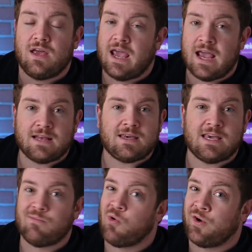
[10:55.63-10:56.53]
and
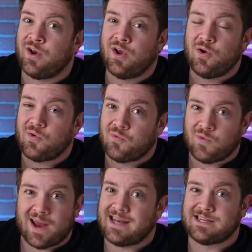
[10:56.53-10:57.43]
keyboard
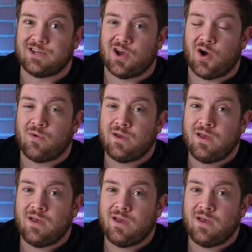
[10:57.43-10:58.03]
ready to go.